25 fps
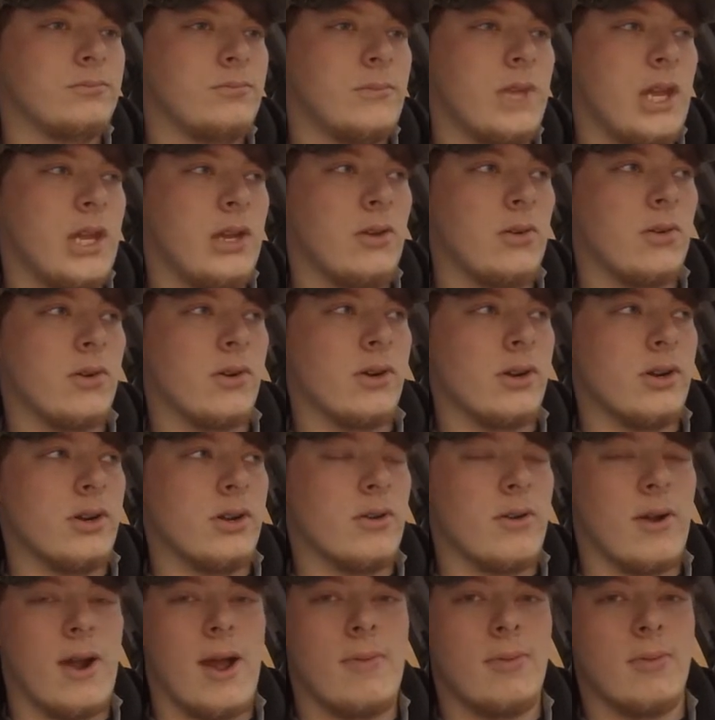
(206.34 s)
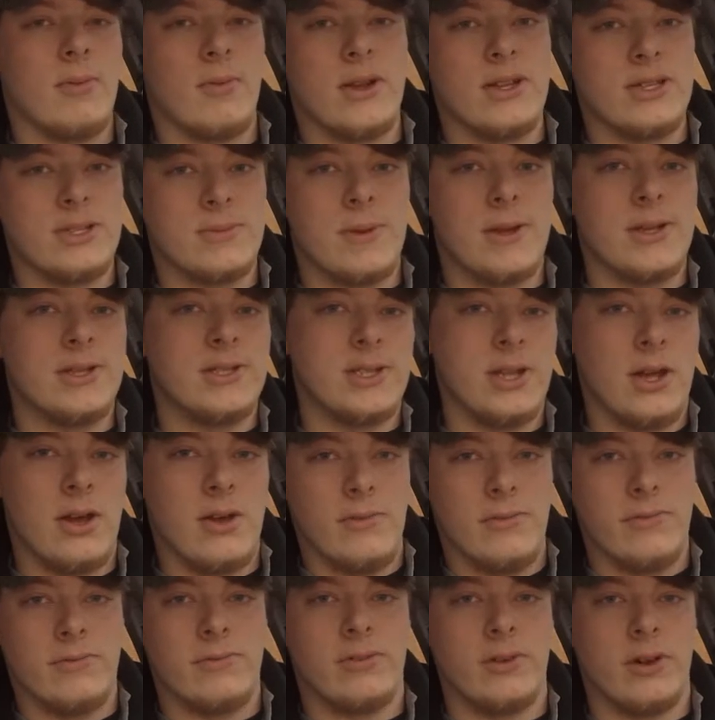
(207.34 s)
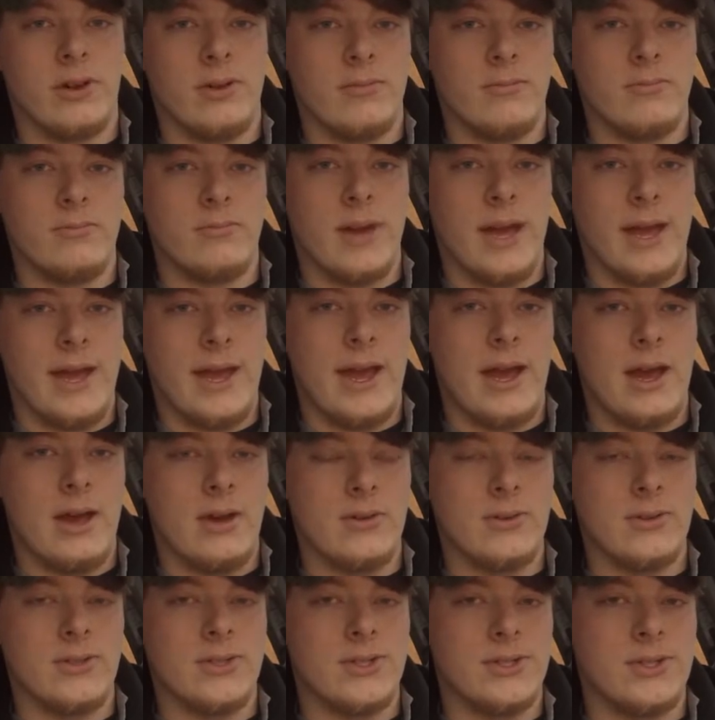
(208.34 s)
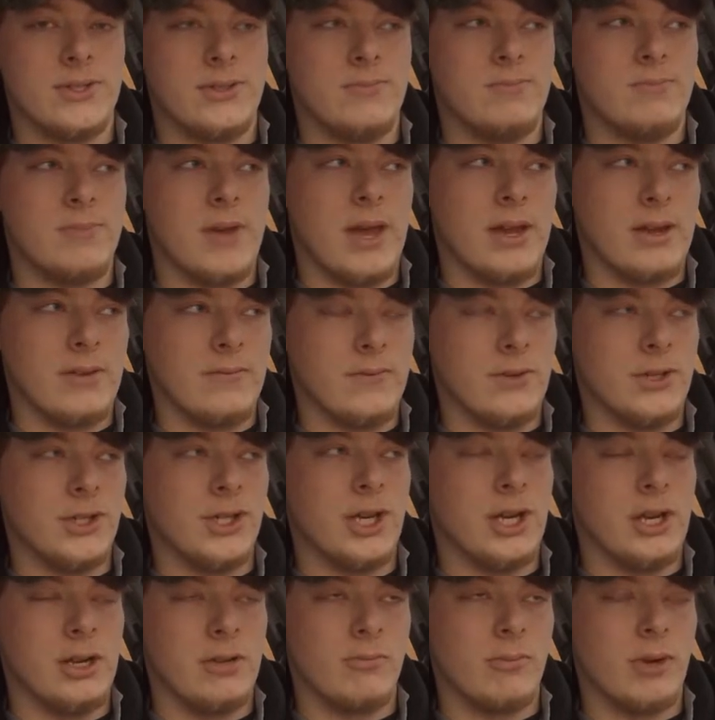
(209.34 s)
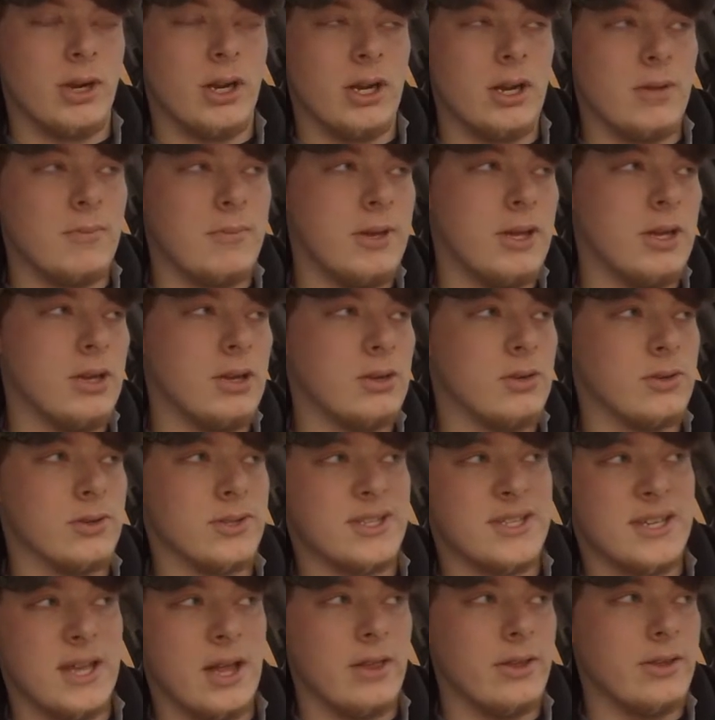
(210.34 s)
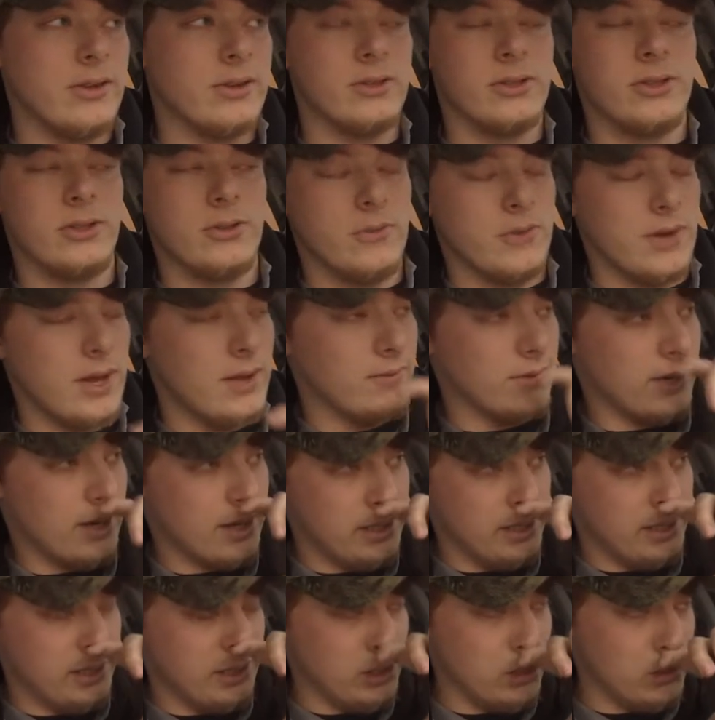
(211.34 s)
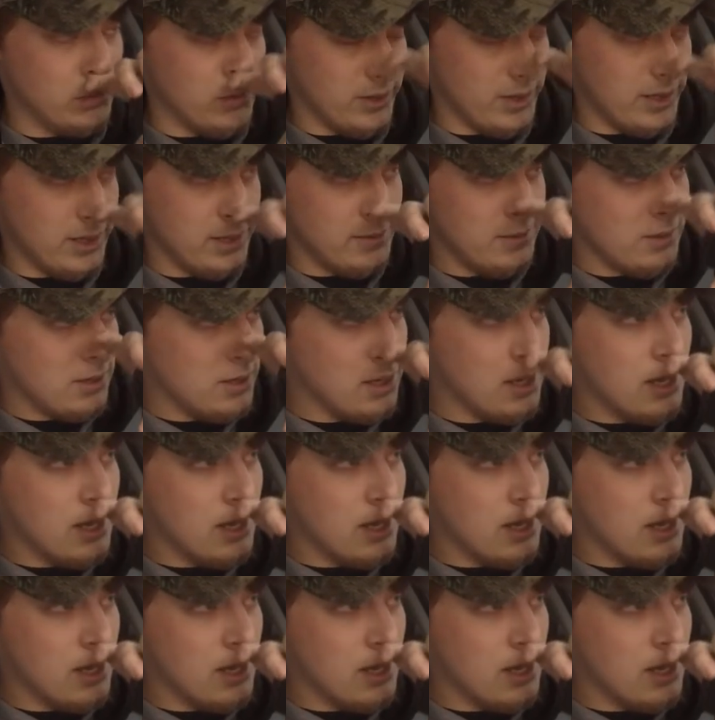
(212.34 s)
in order to grab the rest of my stuff from my house back in Virginia and bring it up here, or sell it, or do whatever I need to do with it.